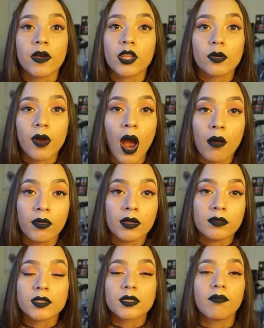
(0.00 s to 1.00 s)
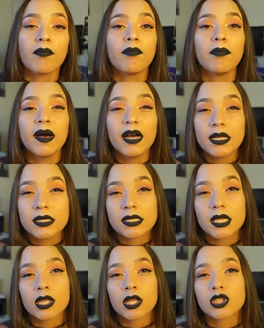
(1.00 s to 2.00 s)
bunch of other problems,
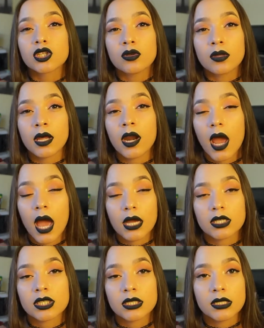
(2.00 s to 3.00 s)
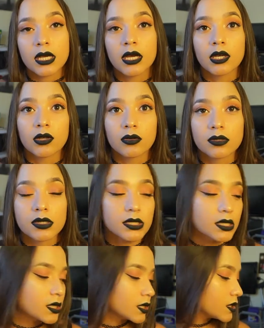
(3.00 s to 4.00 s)
but the 2 that I actually
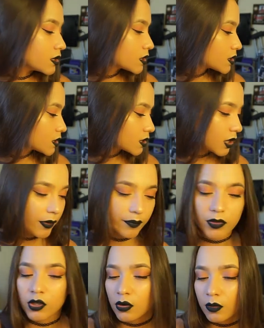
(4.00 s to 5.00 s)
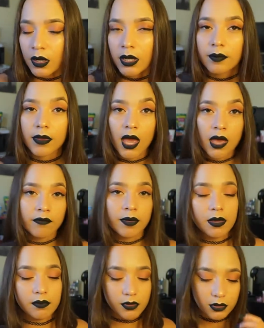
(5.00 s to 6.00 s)
diagnosed is, you know what,
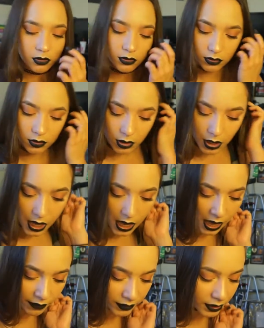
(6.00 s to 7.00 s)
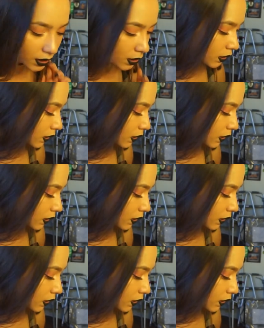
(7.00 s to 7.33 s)
I have paper. I